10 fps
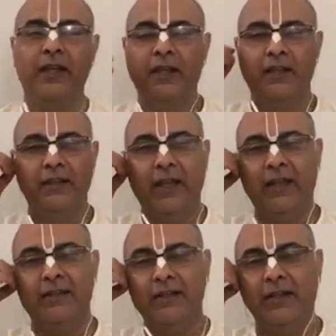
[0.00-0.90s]
that
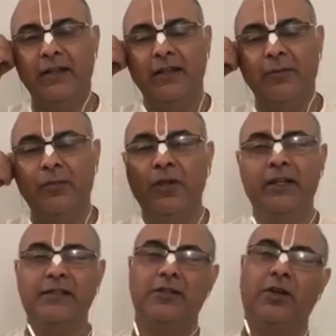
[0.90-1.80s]
the bull has
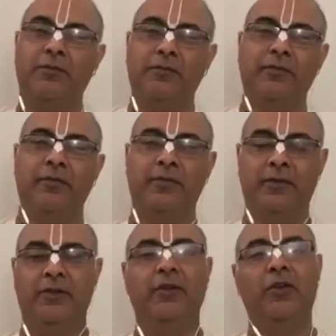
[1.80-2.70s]
stopped,
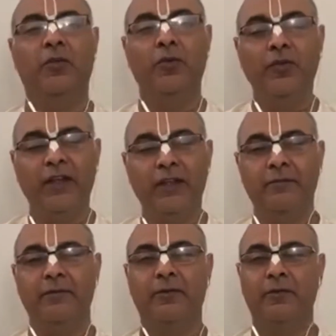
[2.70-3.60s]
moving,
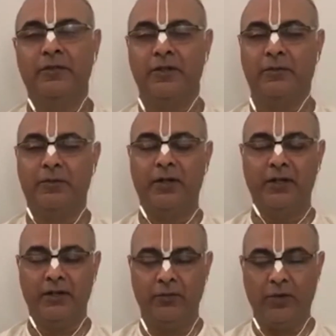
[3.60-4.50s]
stopped
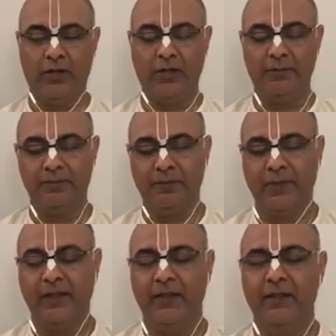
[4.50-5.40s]
walking.
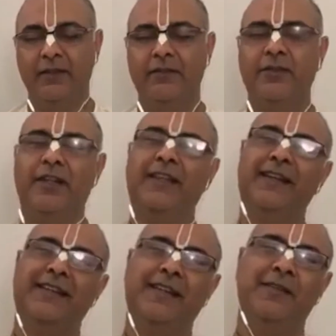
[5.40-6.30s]
So at that
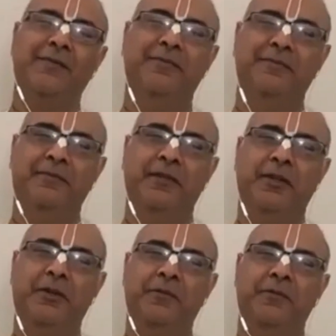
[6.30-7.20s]
time, the,
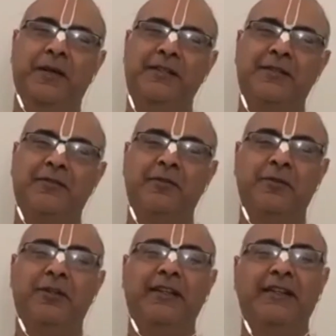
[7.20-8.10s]
master of the bull,
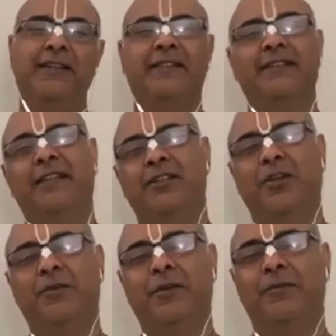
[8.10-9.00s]
he's the
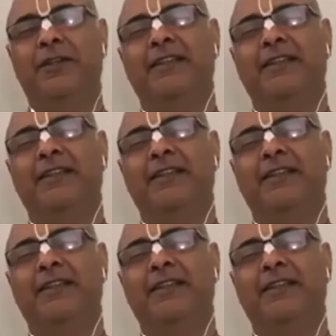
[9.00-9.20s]
shopkeeper, he